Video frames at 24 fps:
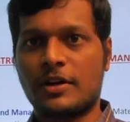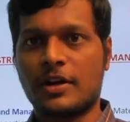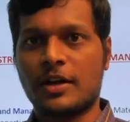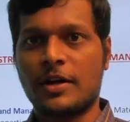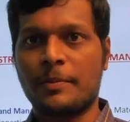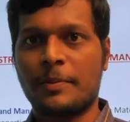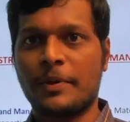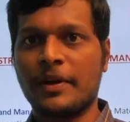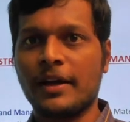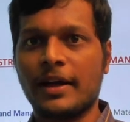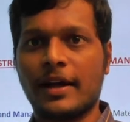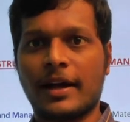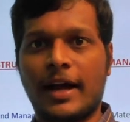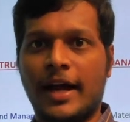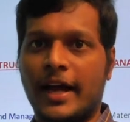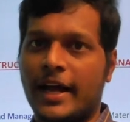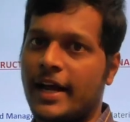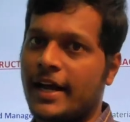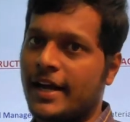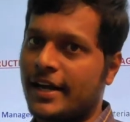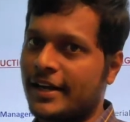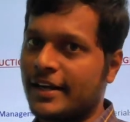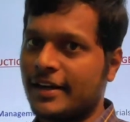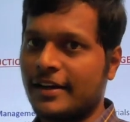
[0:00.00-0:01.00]
topic, I
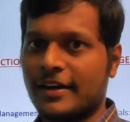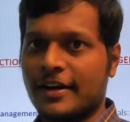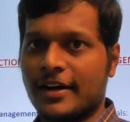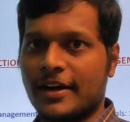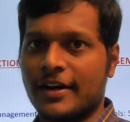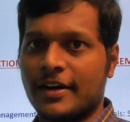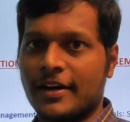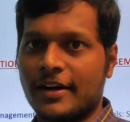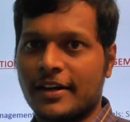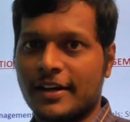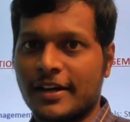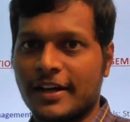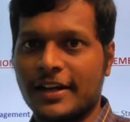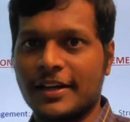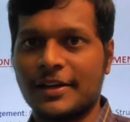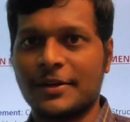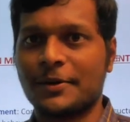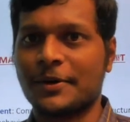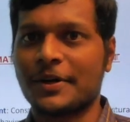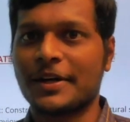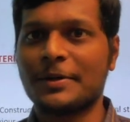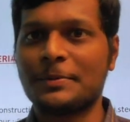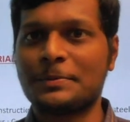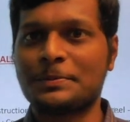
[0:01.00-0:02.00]
added accordingly. Okay.